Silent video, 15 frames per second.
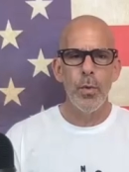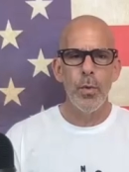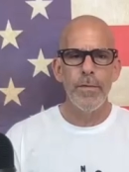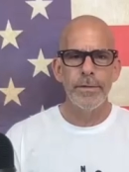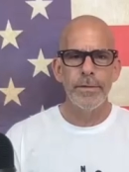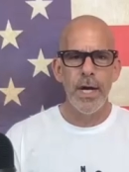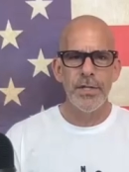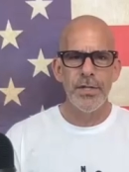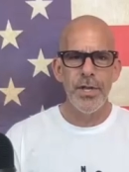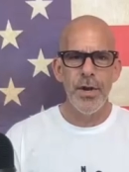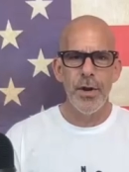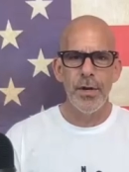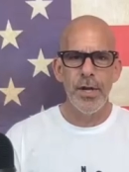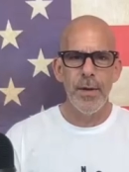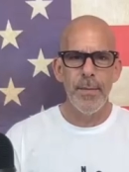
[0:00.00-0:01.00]
we've lost the
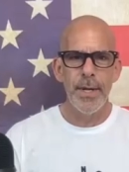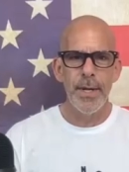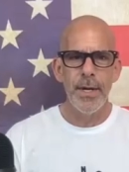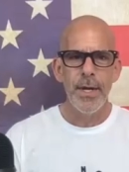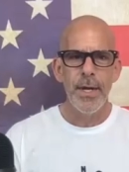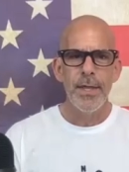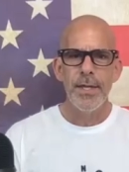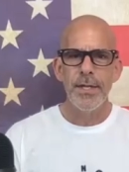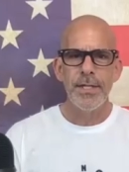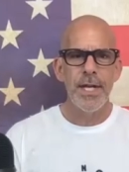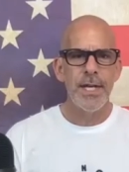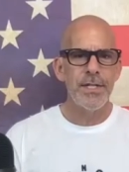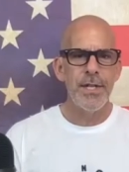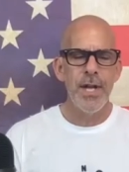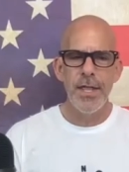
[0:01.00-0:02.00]
argument. This
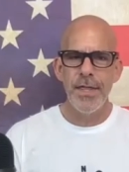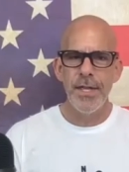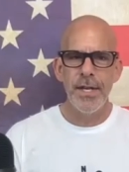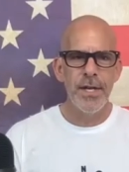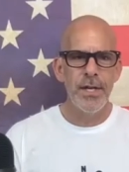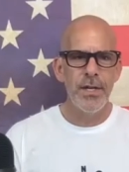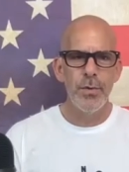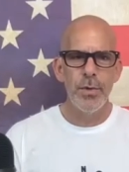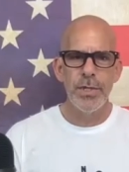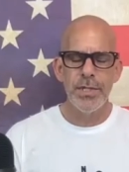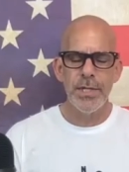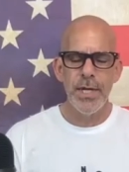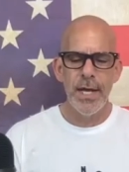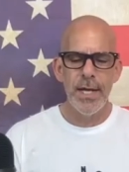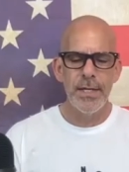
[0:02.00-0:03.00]
has nothing to do with
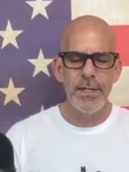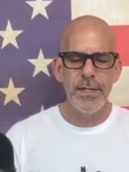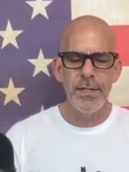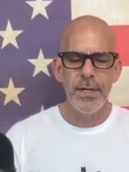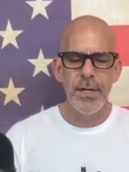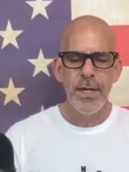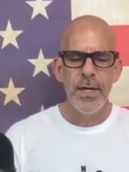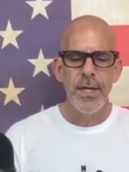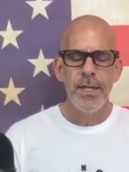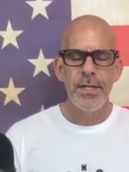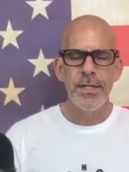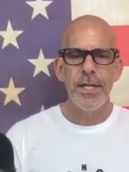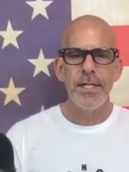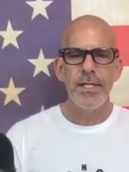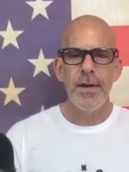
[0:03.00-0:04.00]
science.
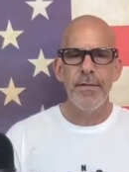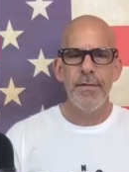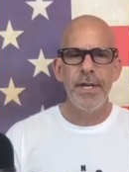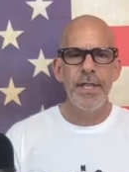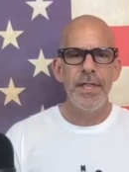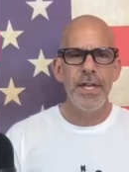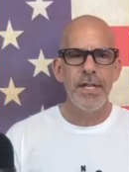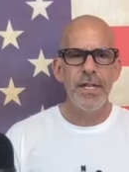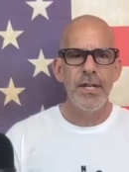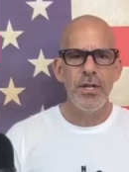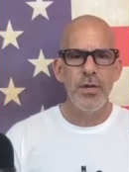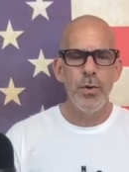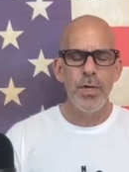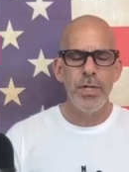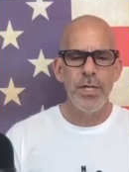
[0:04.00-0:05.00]
This has everything to
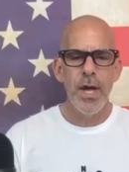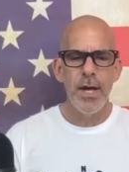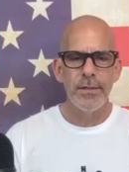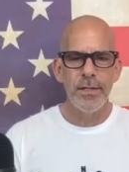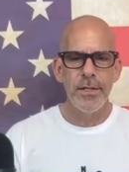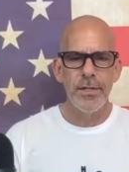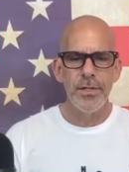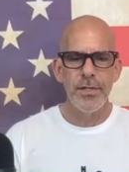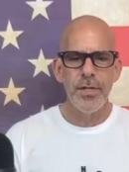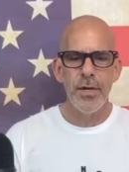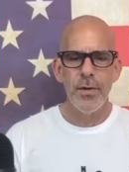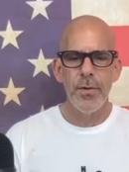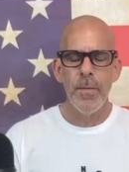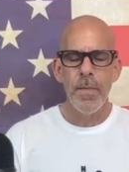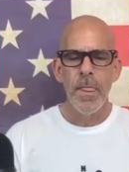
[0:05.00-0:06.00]
do with dollars.
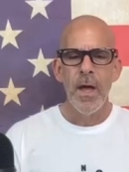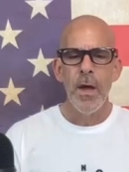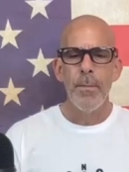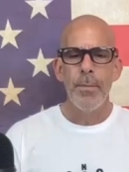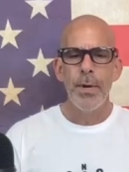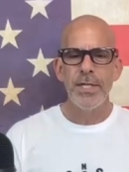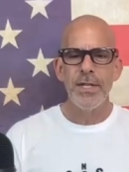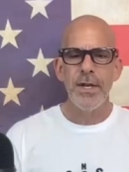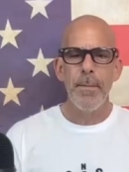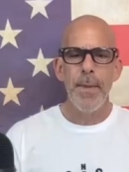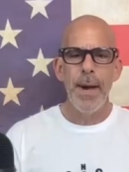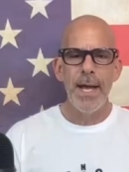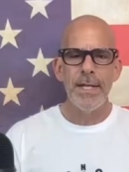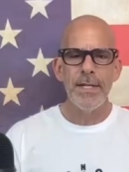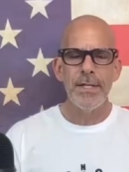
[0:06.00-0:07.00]
So President
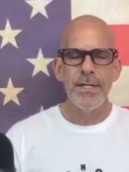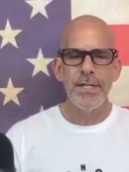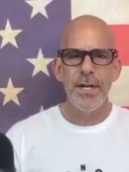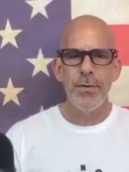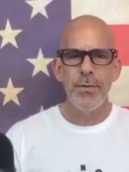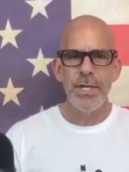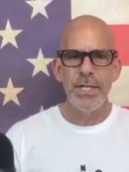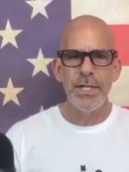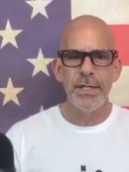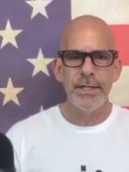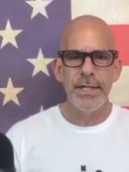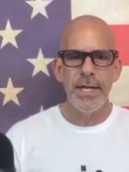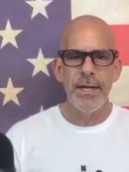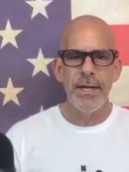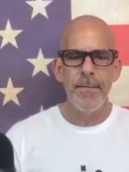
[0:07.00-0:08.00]
Biden said
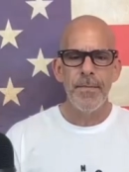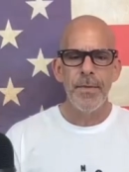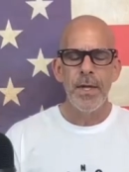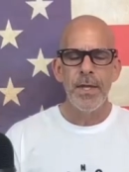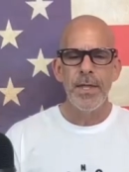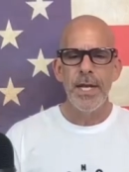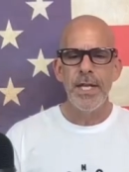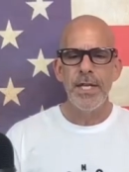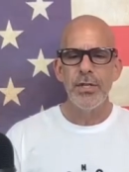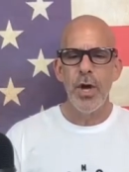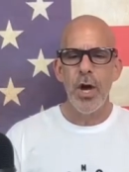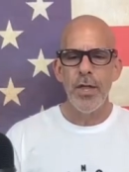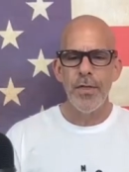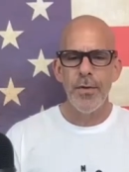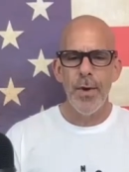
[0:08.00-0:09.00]
recently that he's
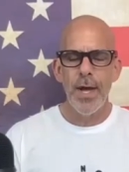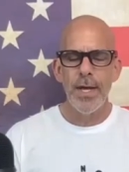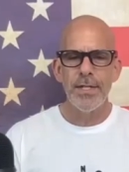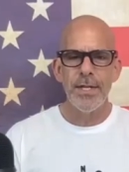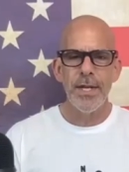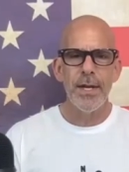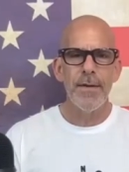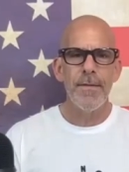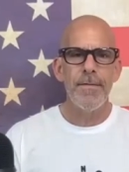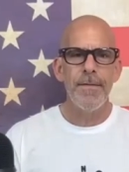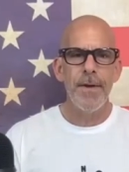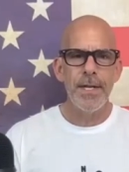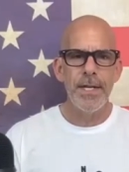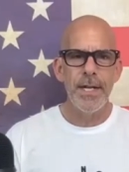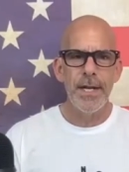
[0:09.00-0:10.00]
authorizing
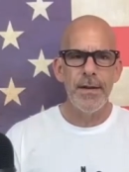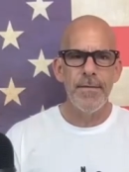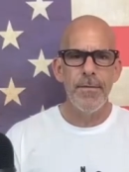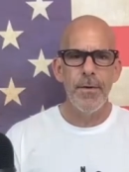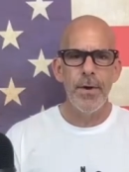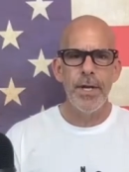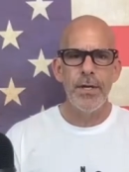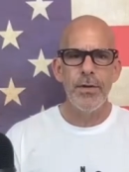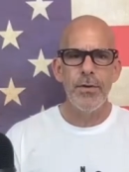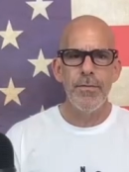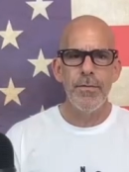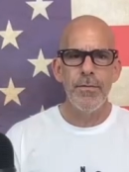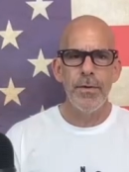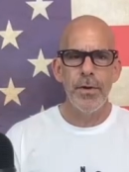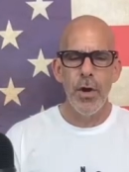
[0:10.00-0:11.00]
funding for a new
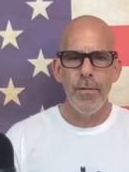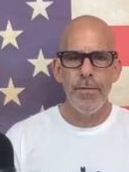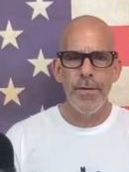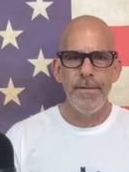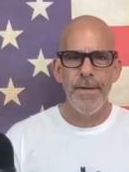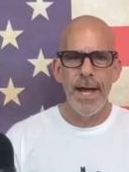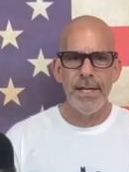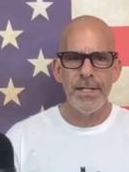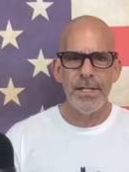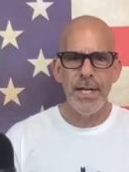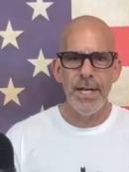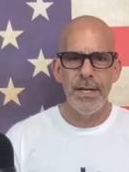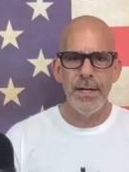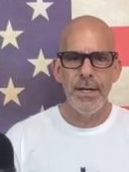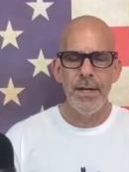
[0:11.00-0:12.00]
COVID vaccine